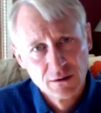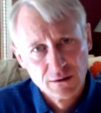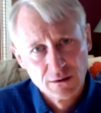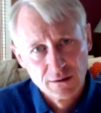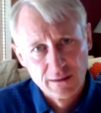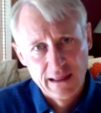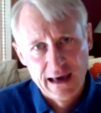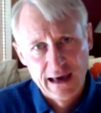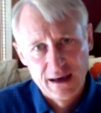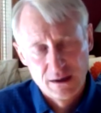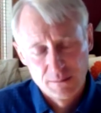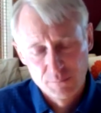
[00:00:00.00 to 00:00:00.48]

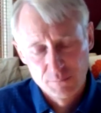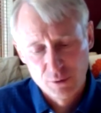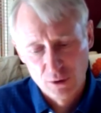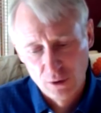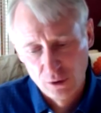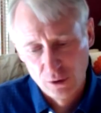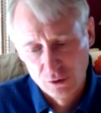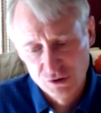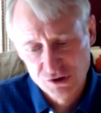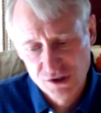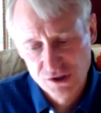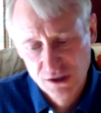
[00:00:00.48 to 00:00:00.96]
that
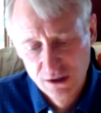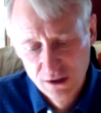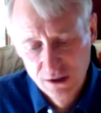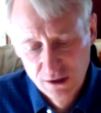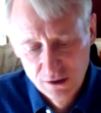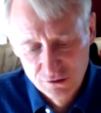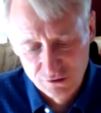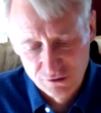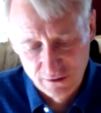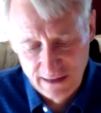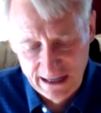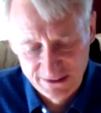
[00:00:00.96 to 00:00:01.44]
approach
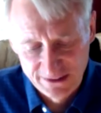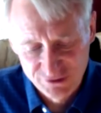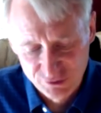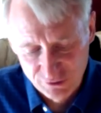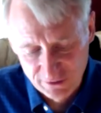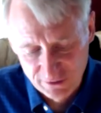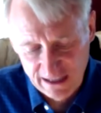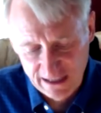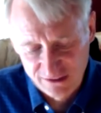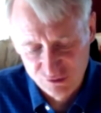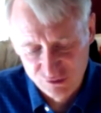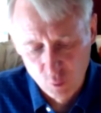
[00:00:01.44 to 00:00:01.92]
so that's
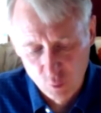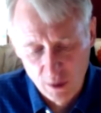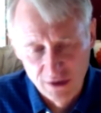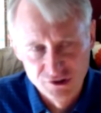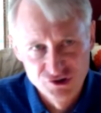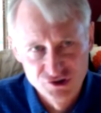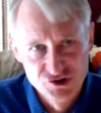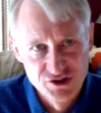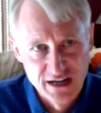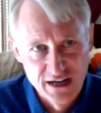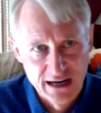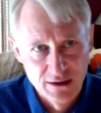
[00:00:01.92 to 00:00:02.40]
that's
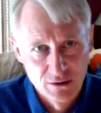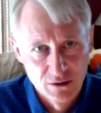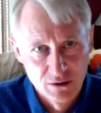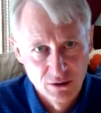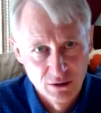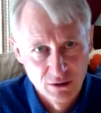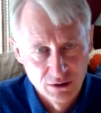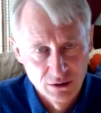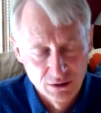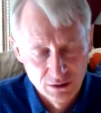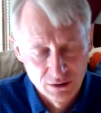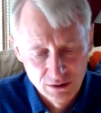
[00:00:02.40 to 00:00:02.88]
one
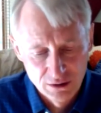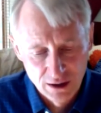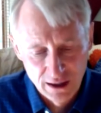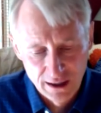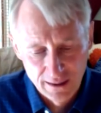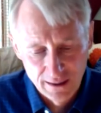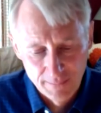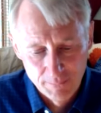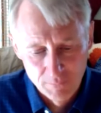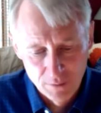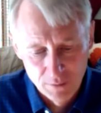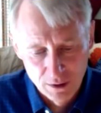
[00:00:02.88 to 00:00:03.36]
general
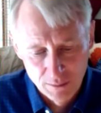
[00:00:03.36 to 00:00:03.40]
um,